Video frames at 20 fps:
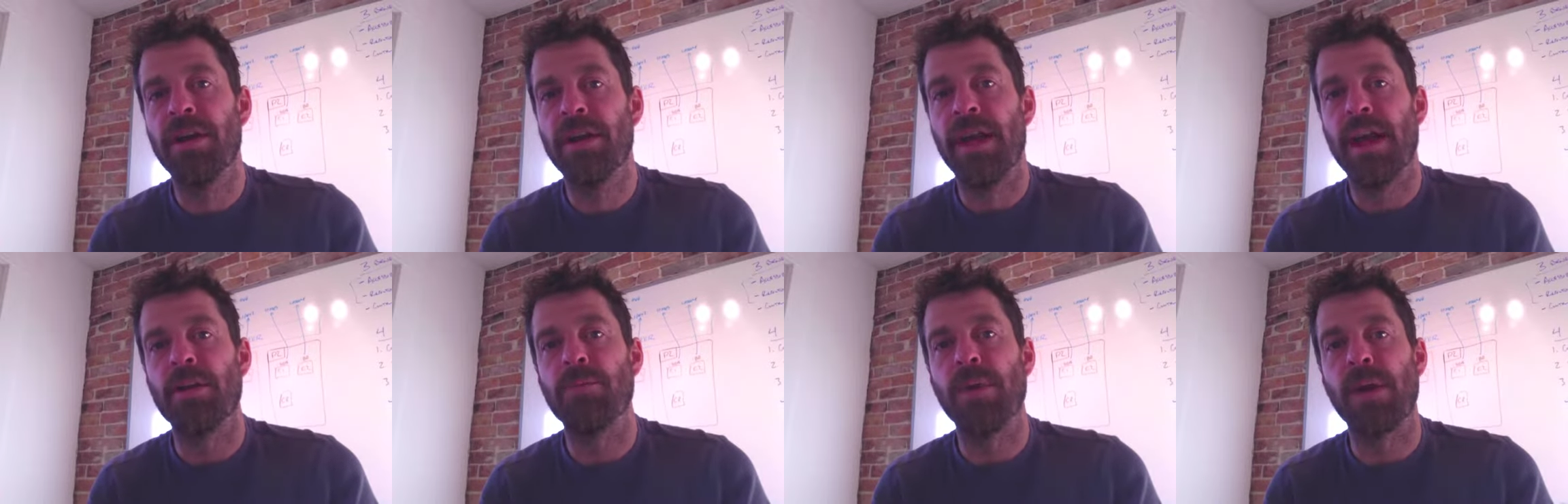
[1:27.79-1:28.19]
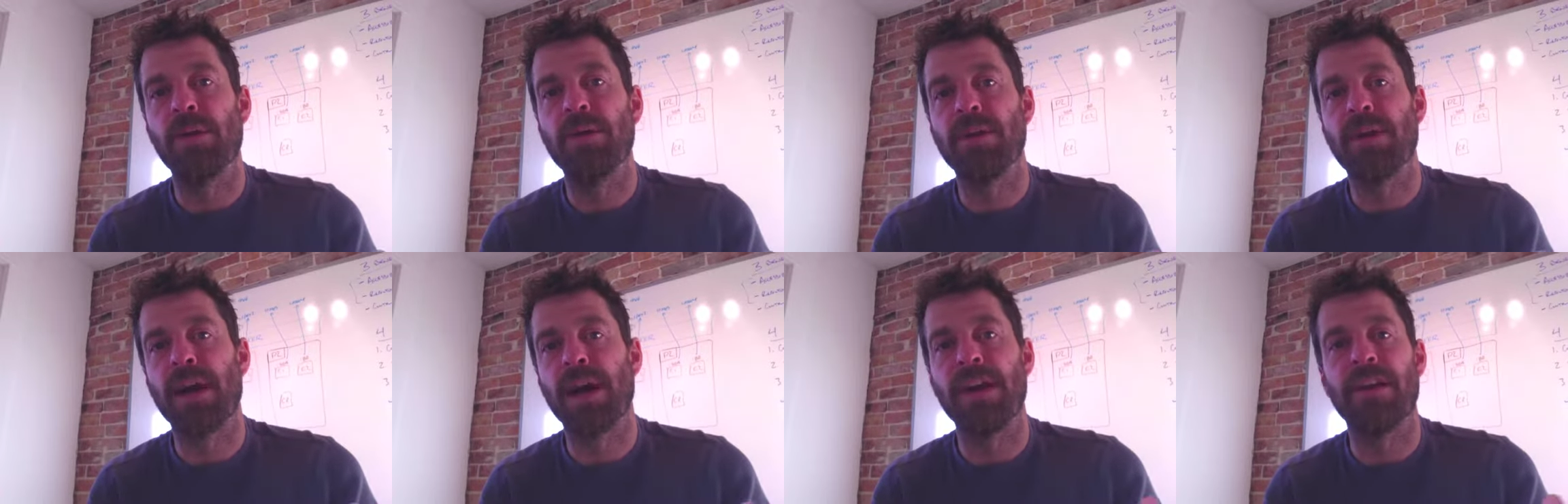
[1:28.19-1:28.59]
and be able
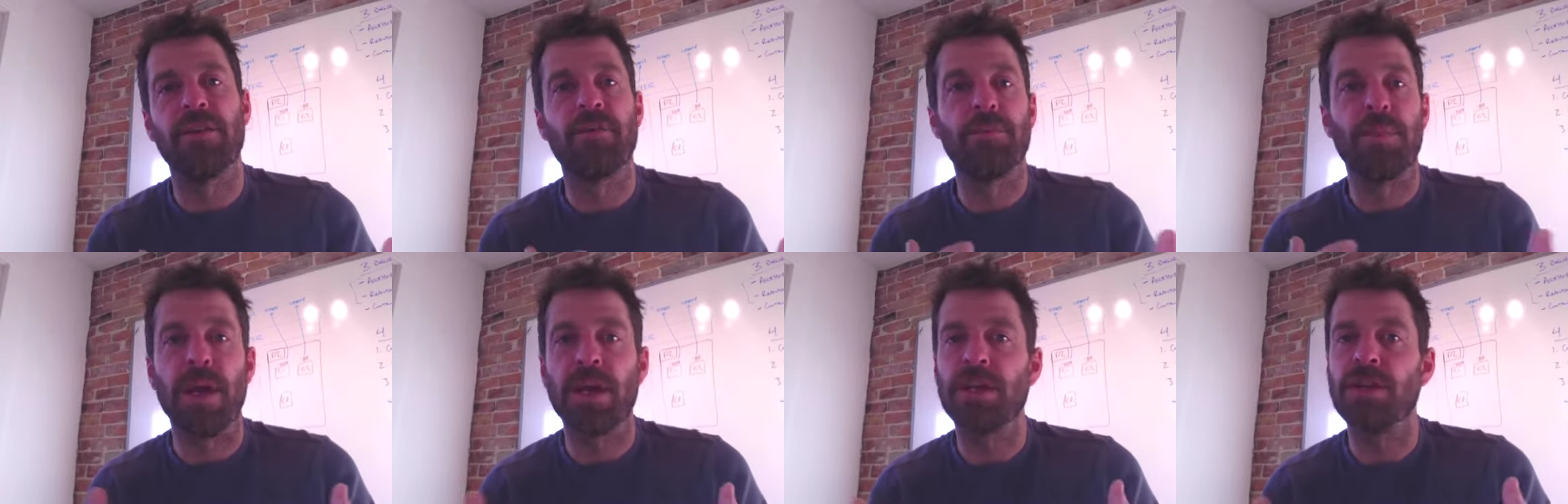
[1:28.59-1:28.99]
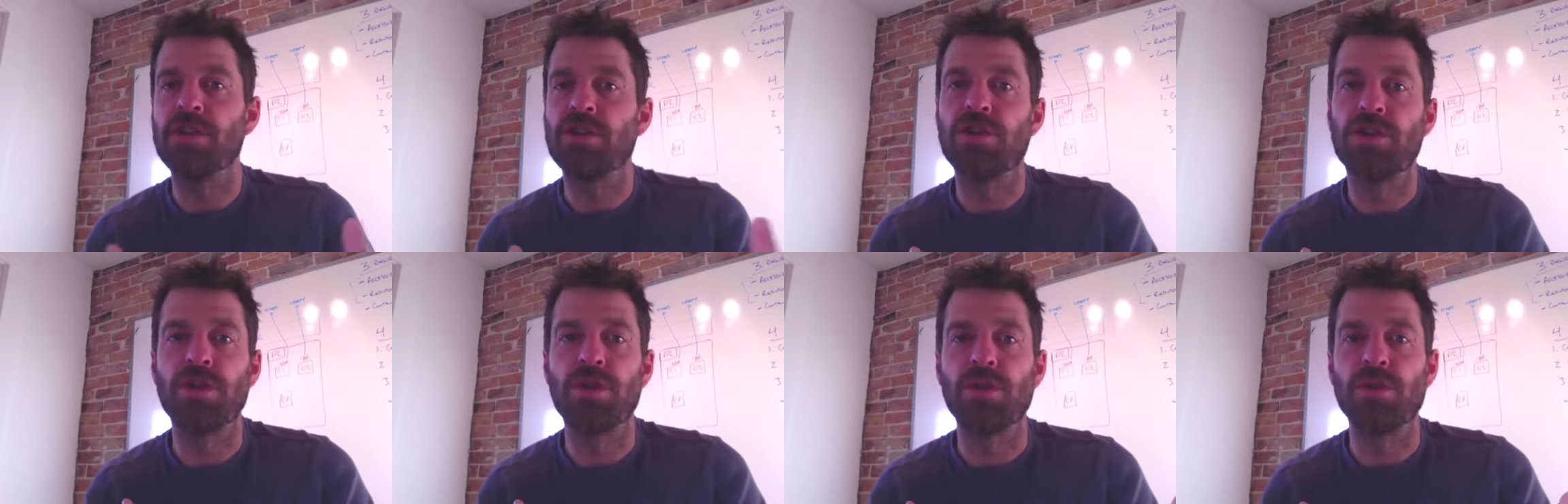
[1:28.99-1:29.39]
to kind of pick and
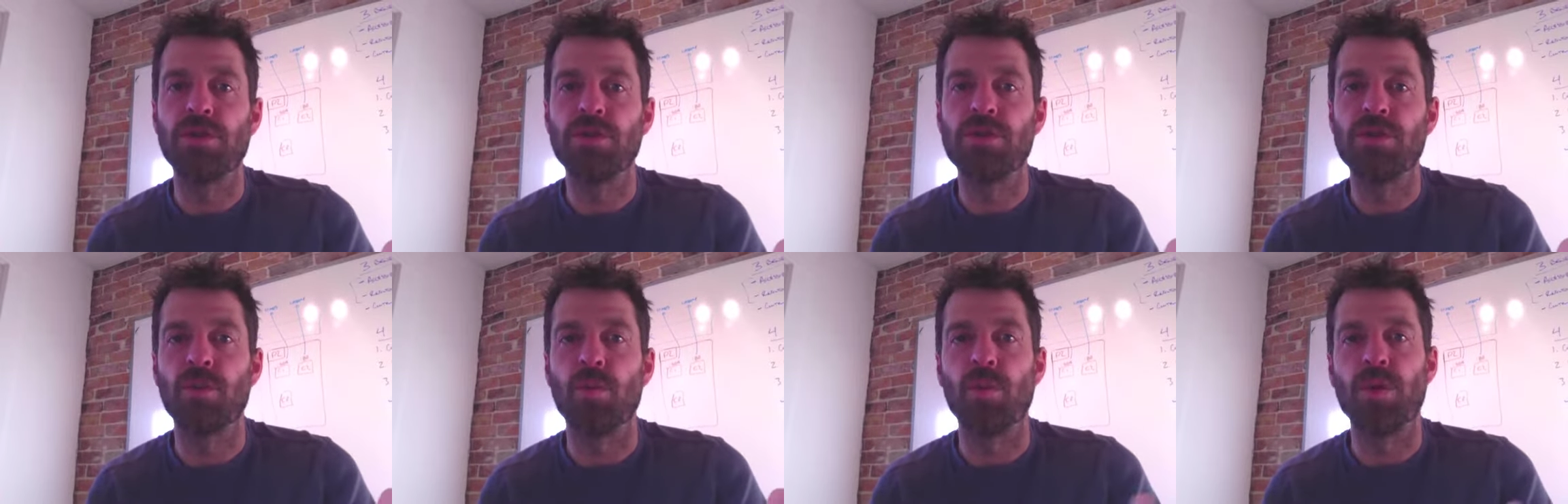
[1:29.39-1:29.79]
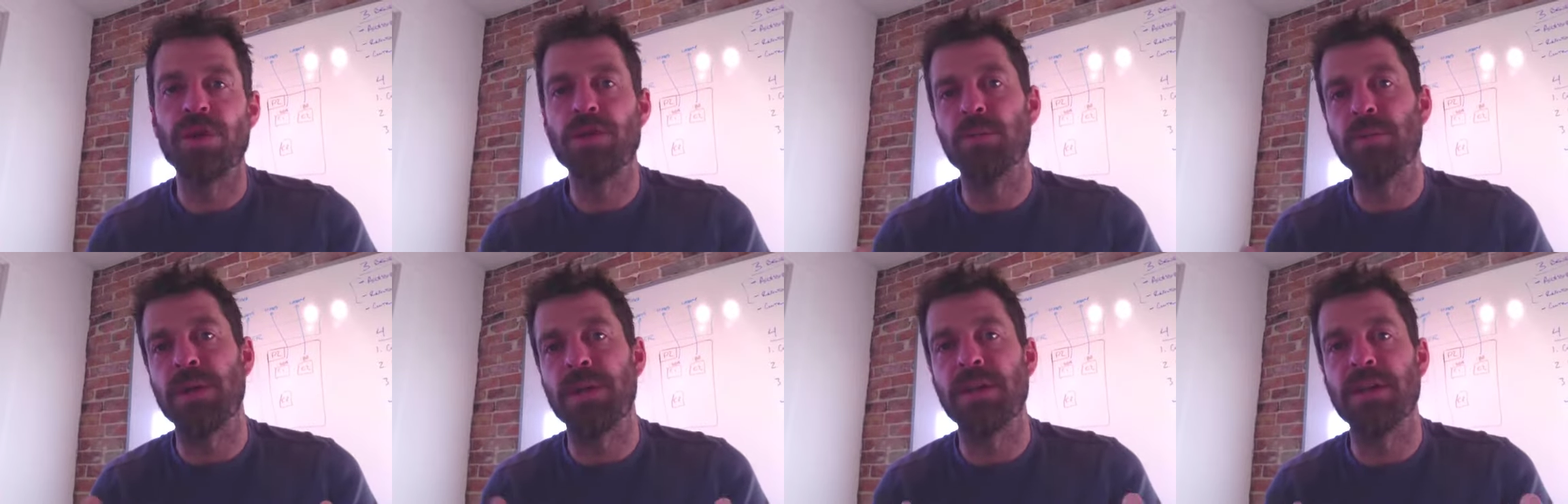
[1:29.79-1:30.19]
choose
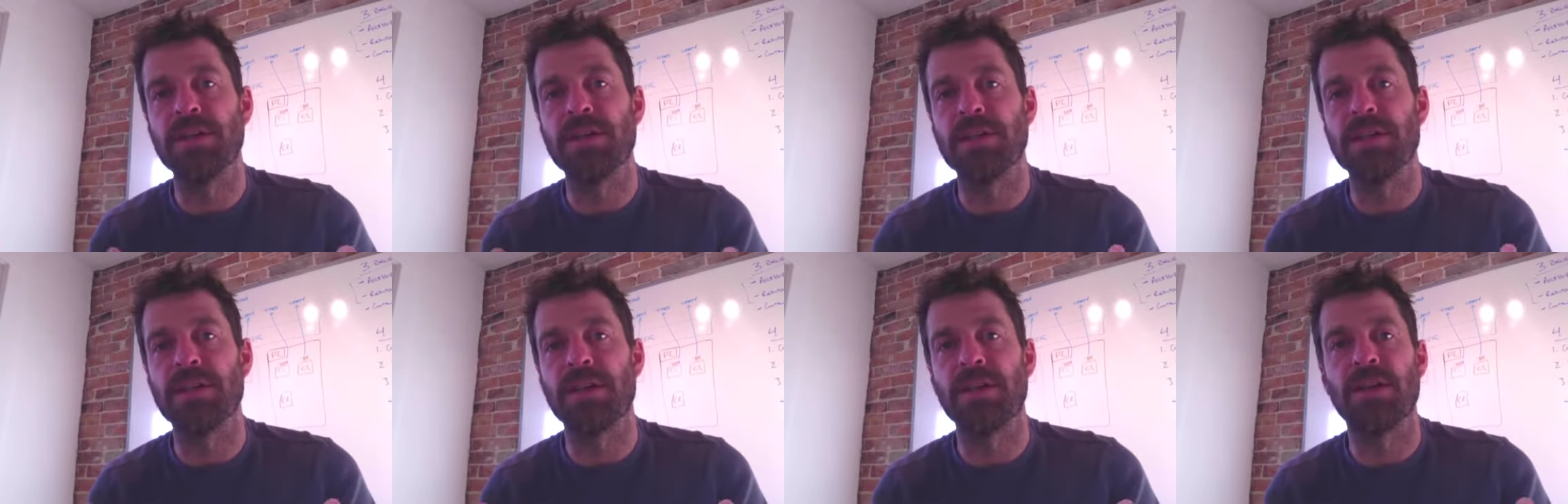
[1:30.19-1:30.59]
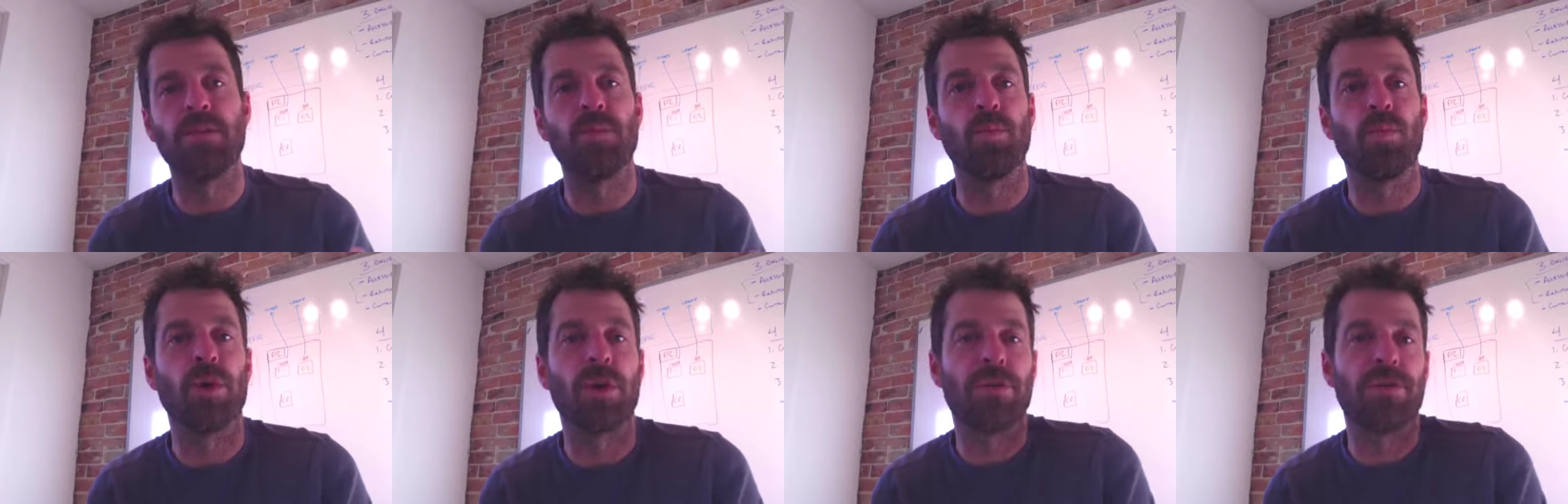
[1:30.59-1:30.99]
which pieces
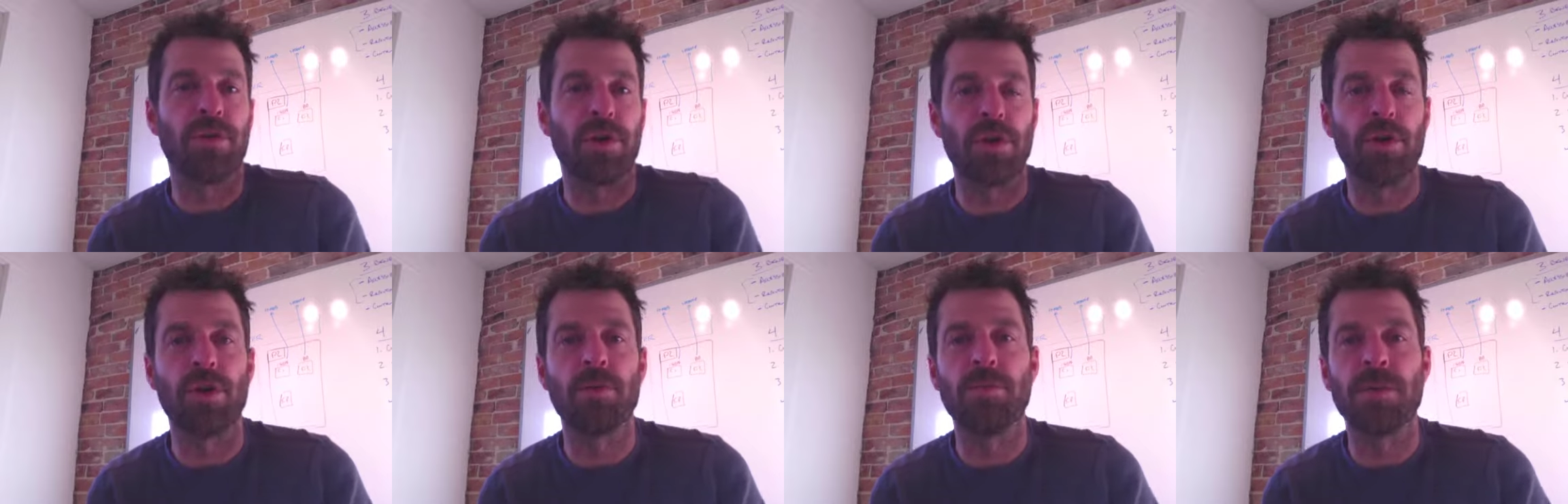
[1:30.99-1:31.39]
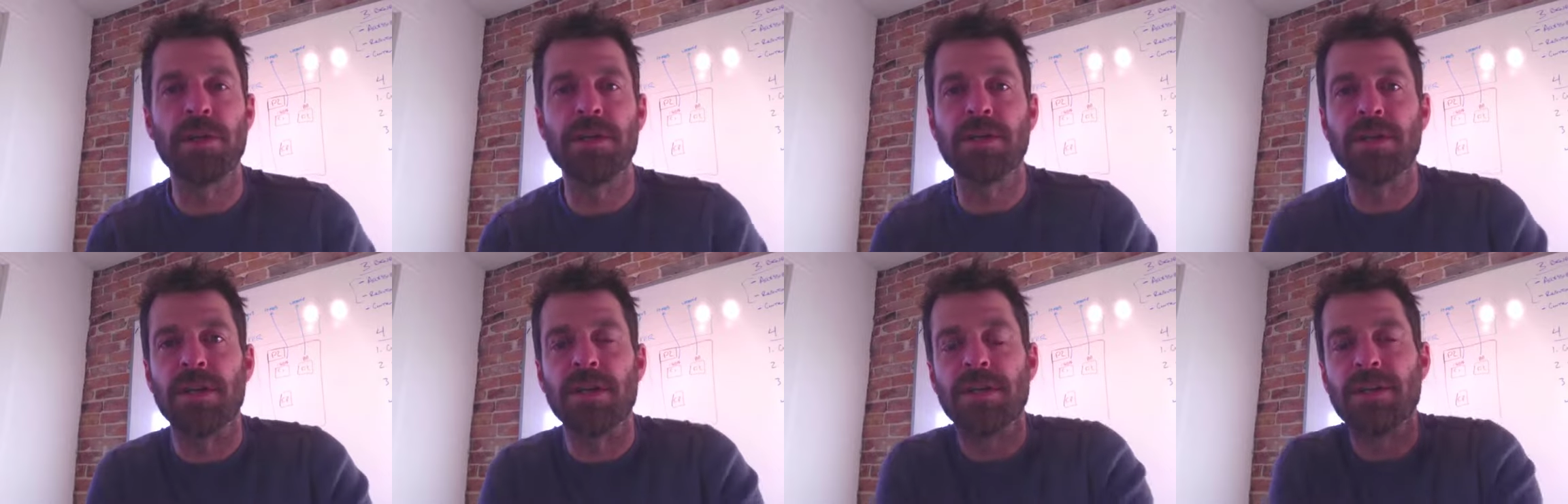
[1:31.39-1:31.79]
can work for your
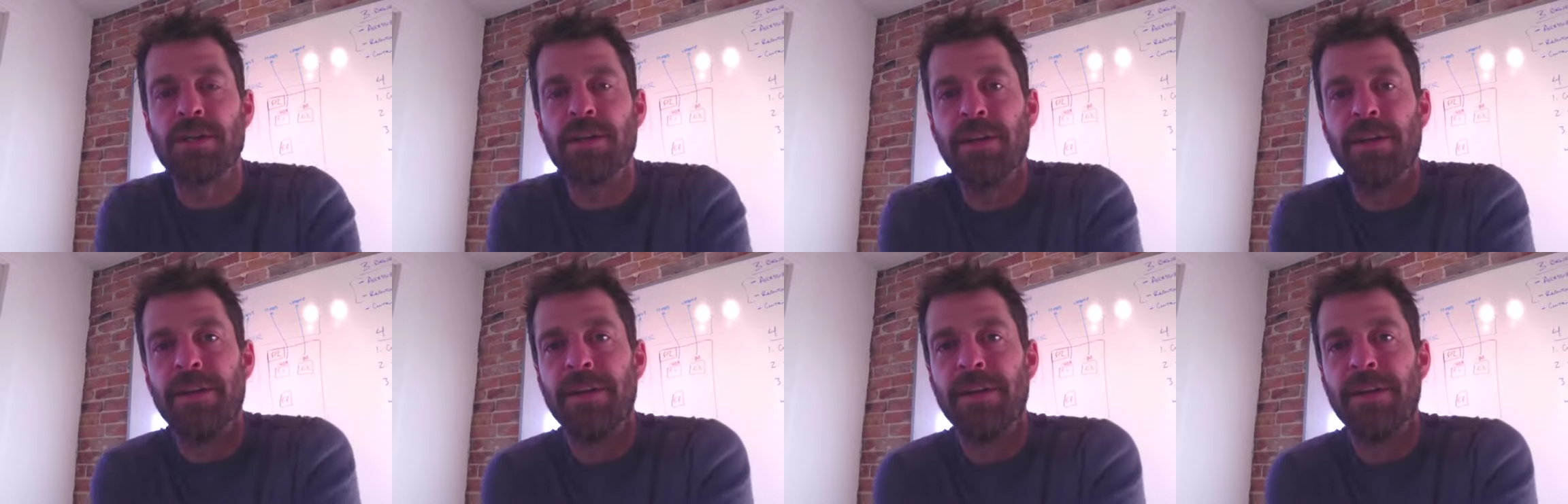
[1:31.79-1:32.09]
business.